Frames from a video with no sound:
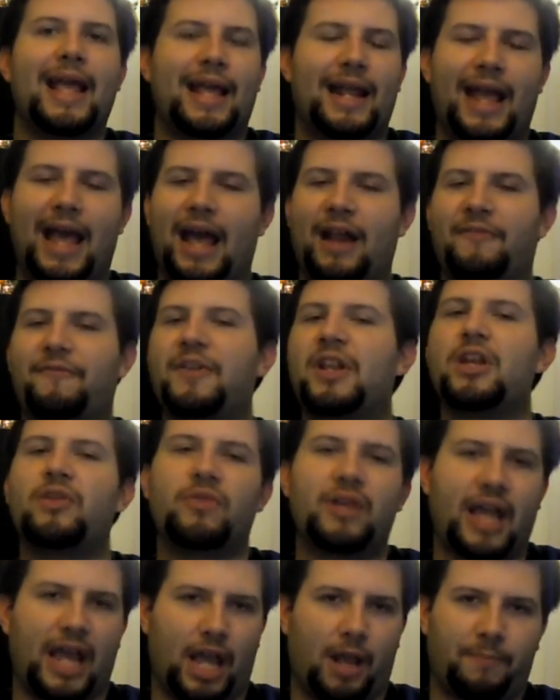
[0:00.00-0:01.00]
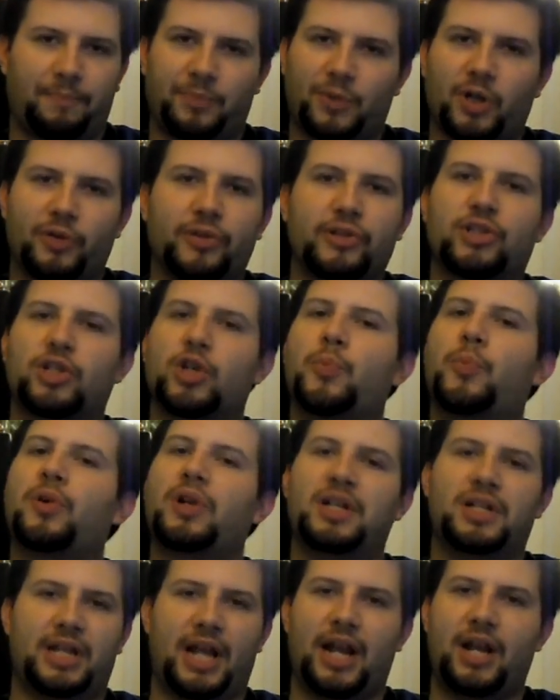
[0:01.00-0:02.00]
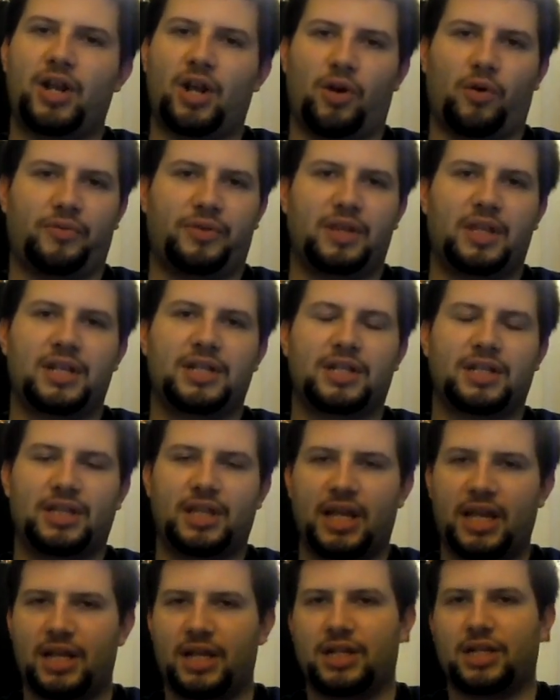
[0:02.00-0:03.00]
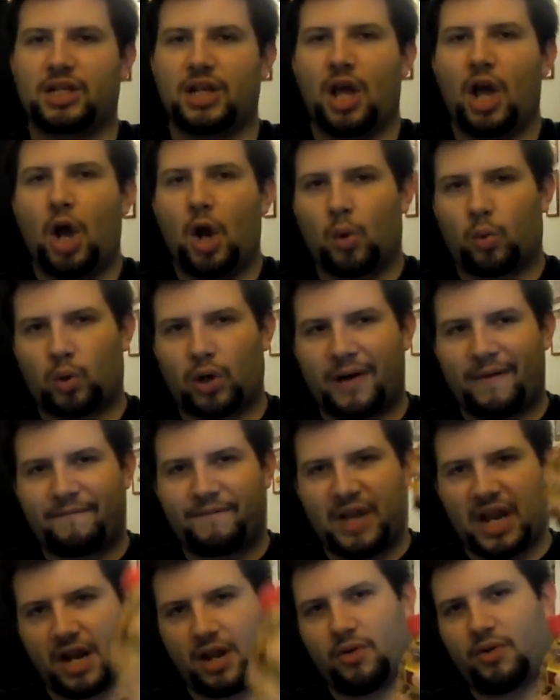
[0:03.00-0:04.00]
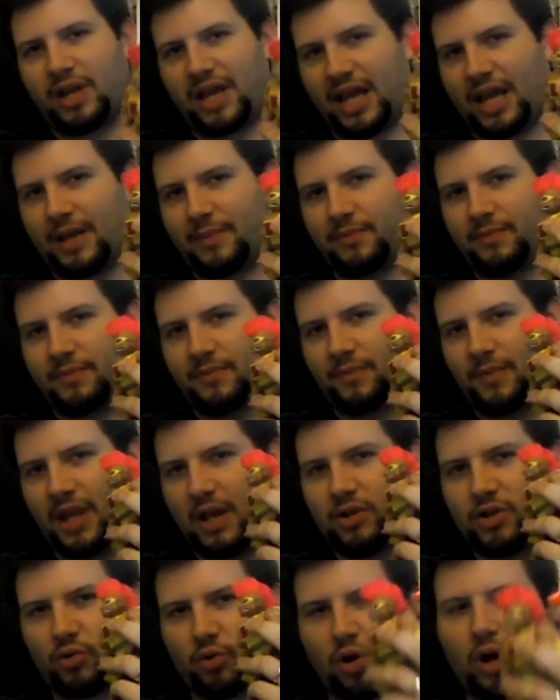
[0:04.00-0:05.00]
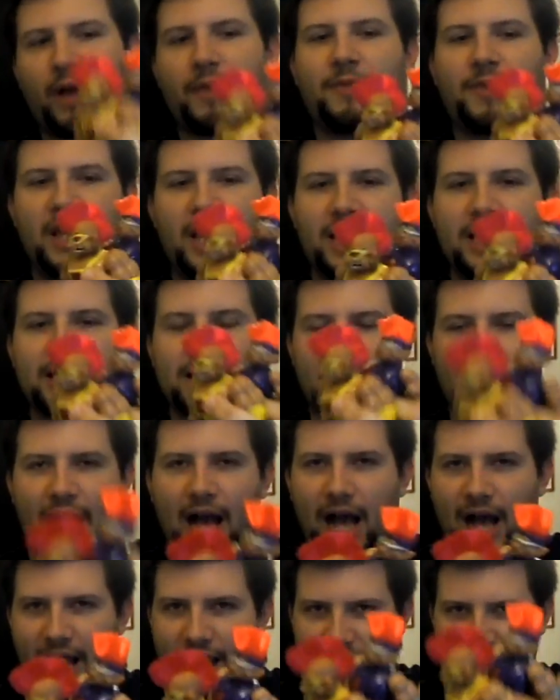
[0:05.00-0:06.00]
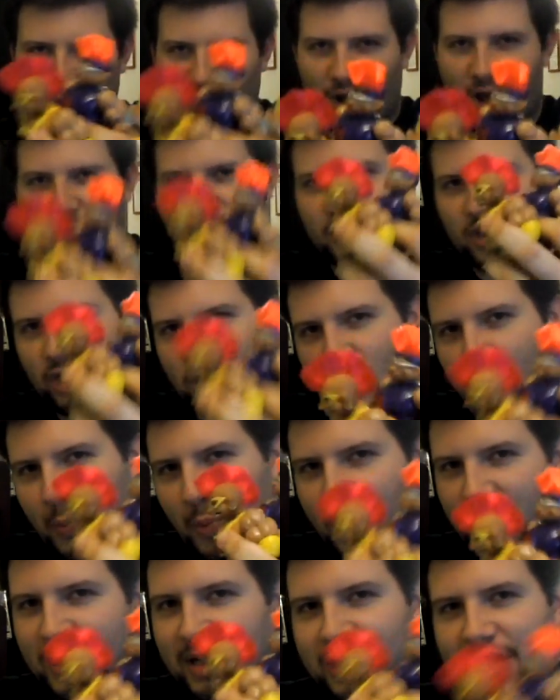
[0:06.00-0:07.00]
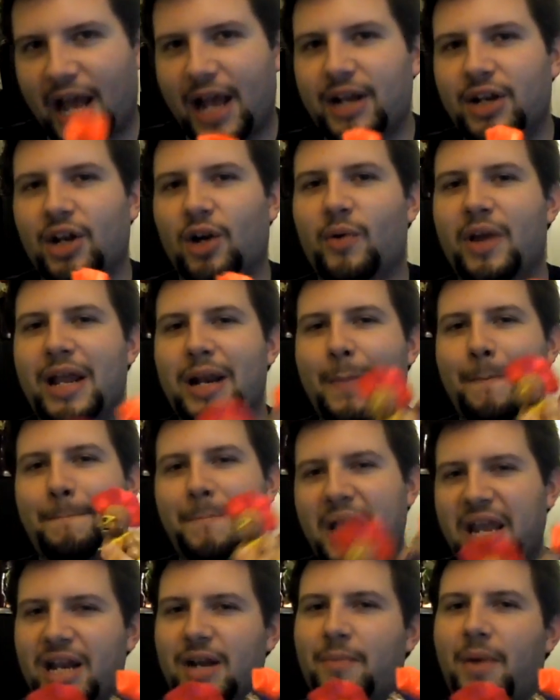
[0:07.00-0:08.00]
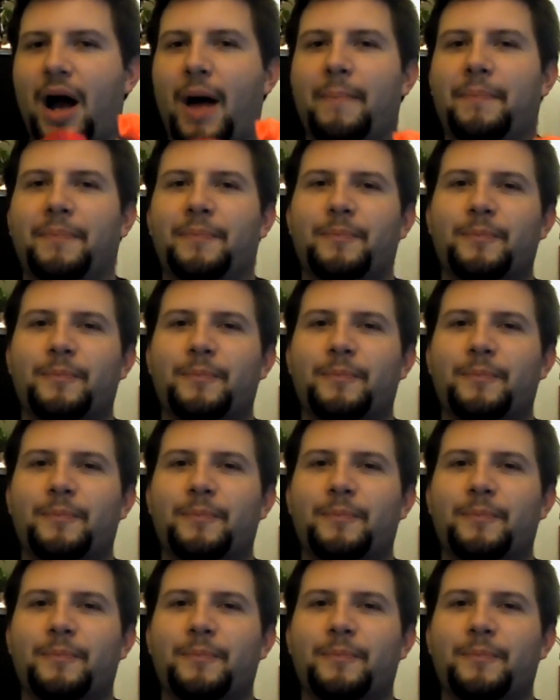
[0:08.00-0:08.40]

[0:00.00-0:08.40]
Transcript: It had a video game on the Super Nintendo. These were on a video game. These guys were on the Super Nintendo in a beat 'em up.